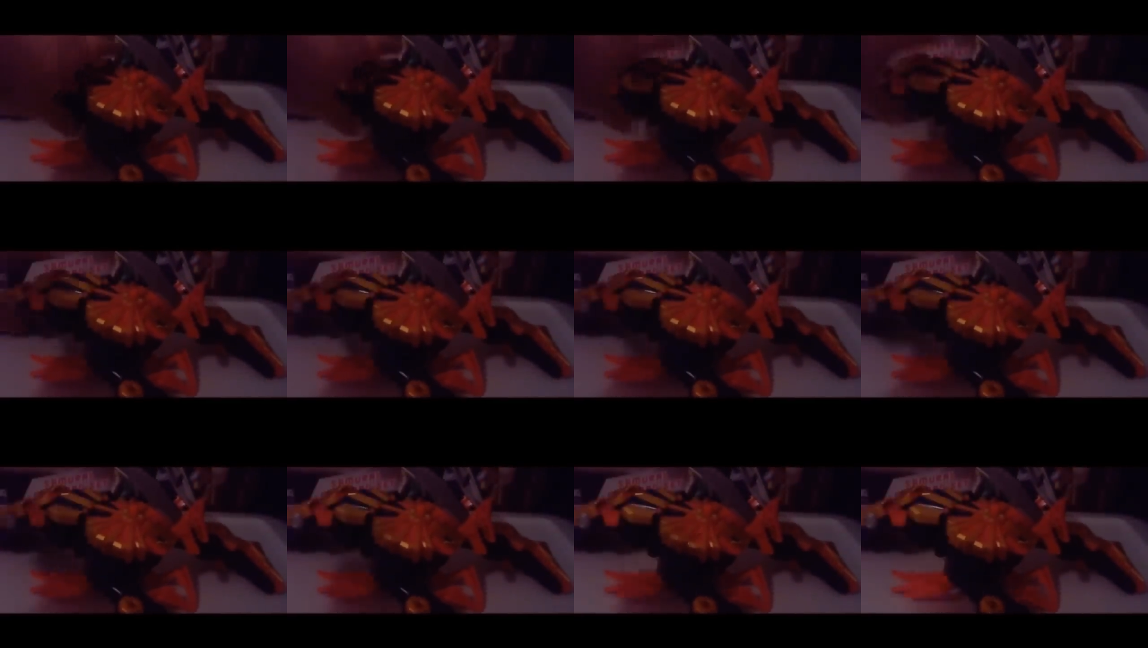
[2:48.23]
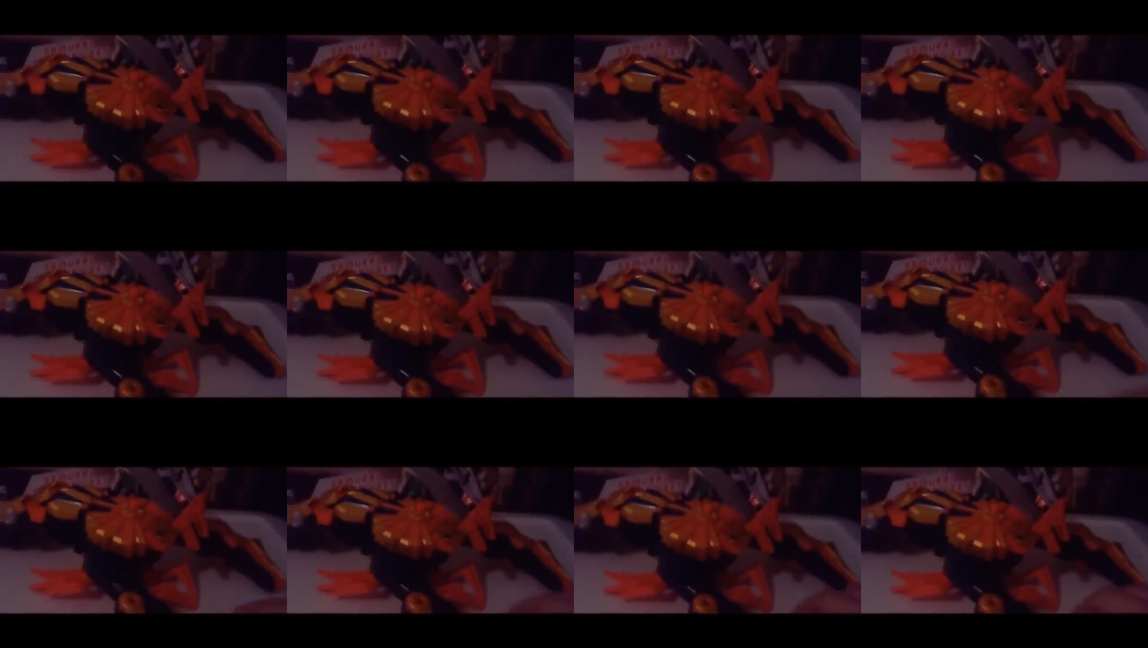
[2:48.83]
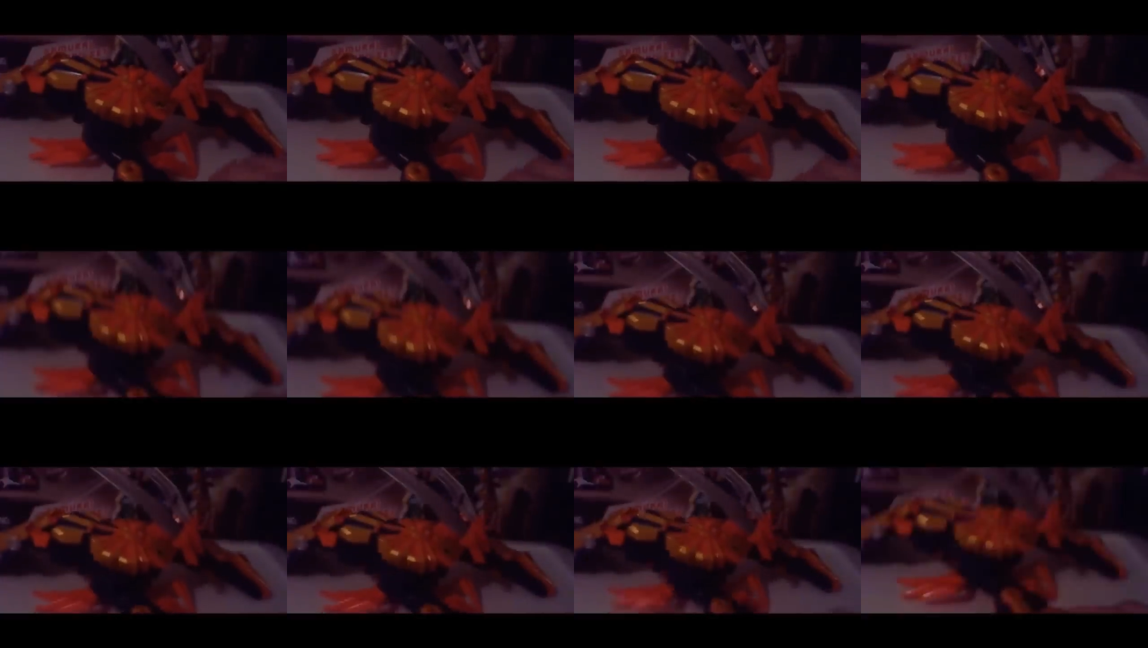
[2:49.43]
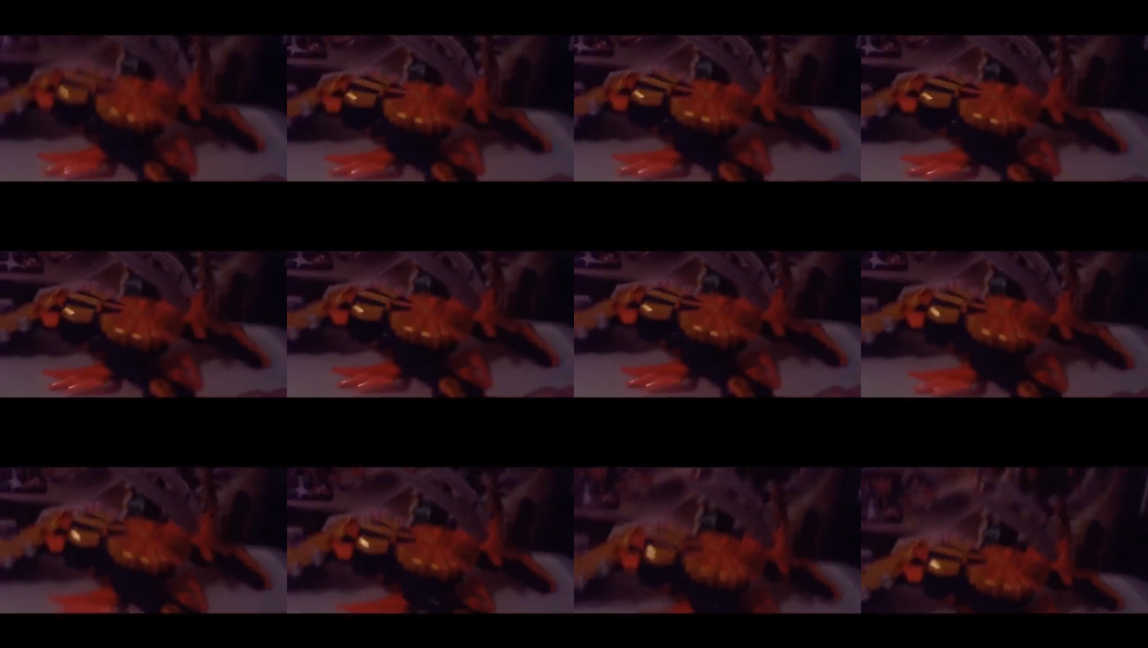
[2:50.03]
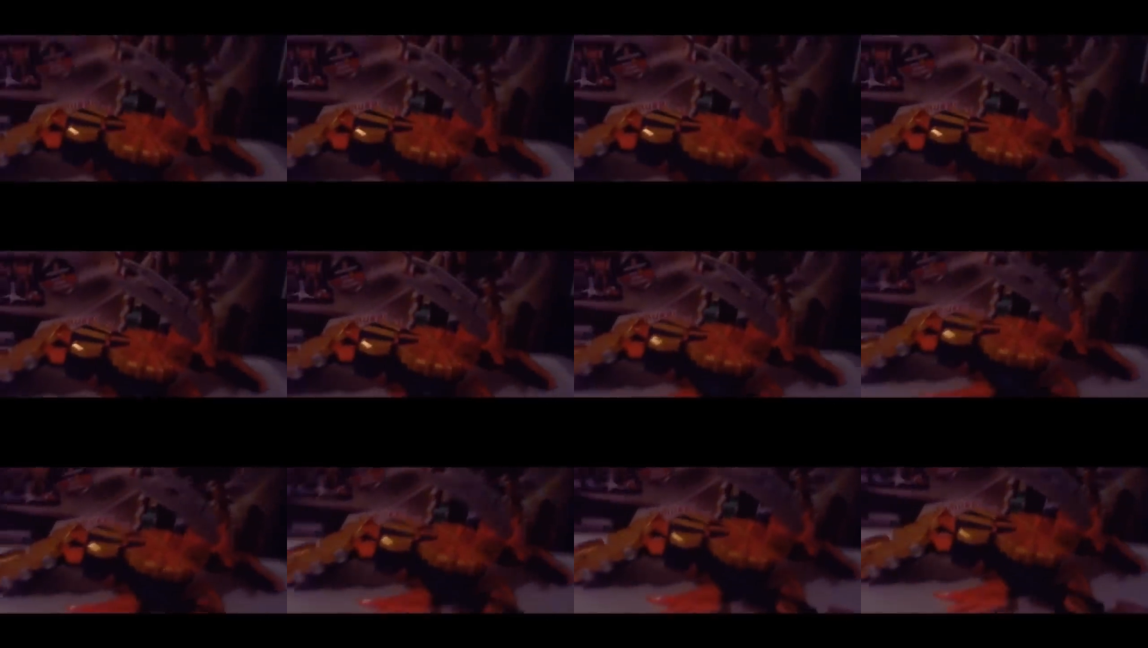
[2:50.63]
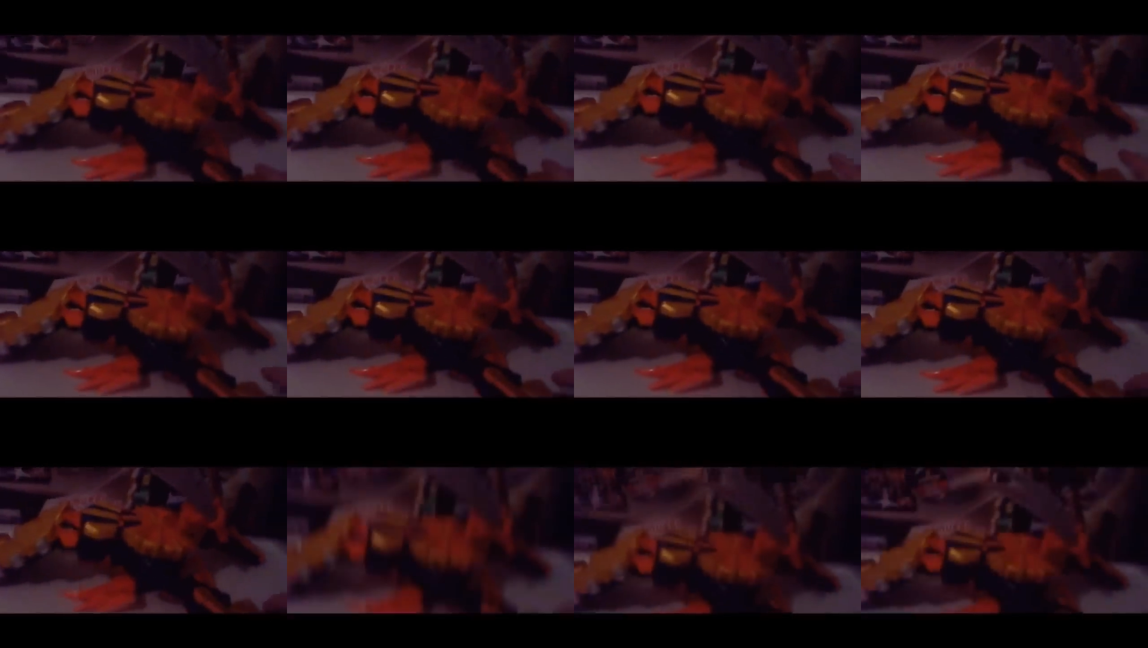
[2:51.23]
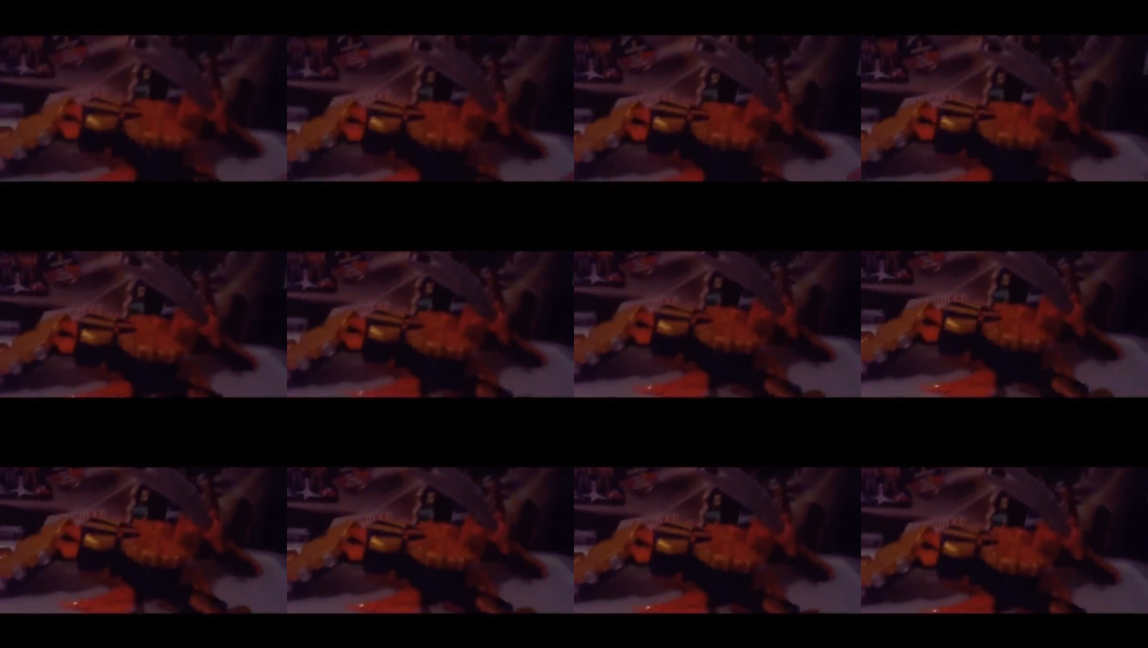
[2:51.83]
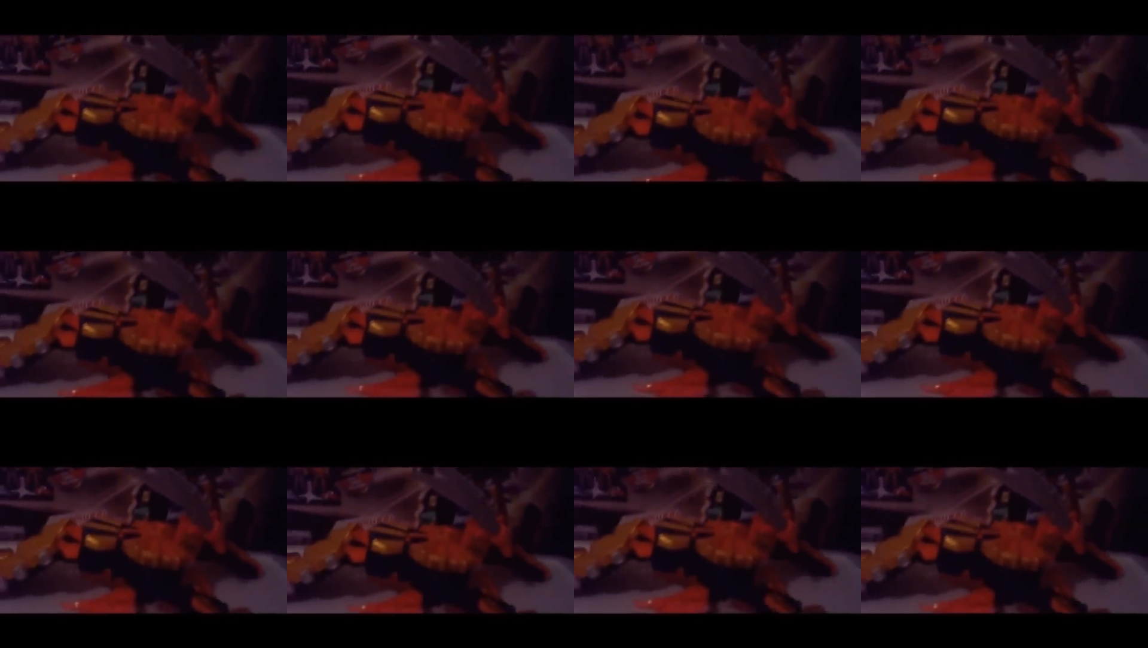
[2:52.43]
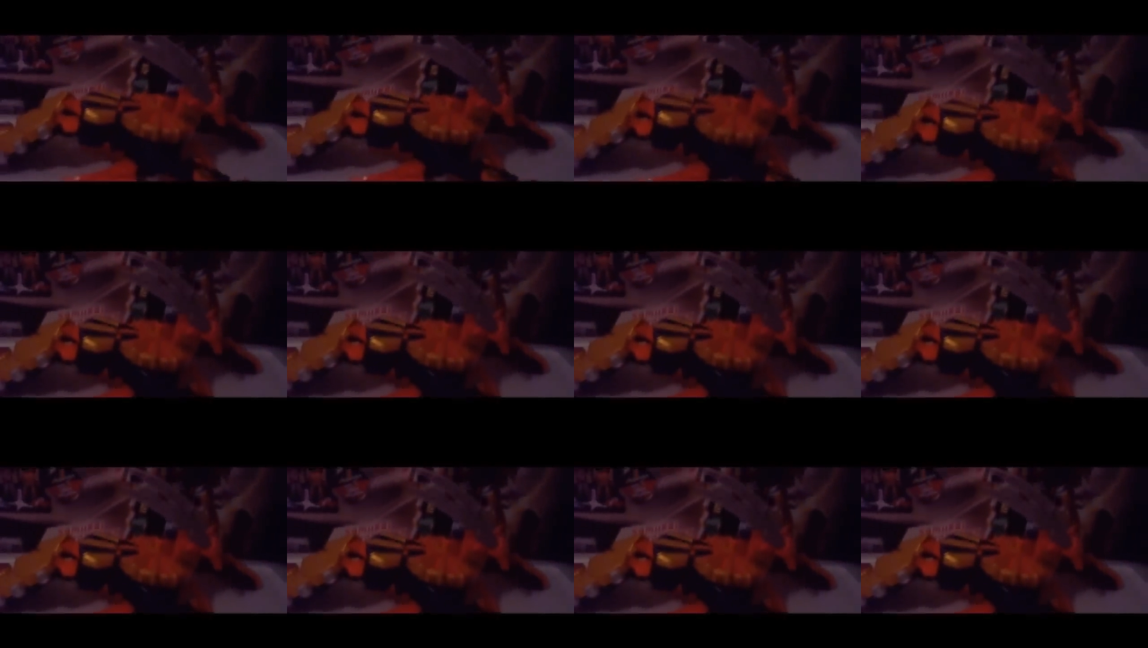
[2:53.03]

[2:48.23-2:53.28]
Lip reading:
(no speaker visible)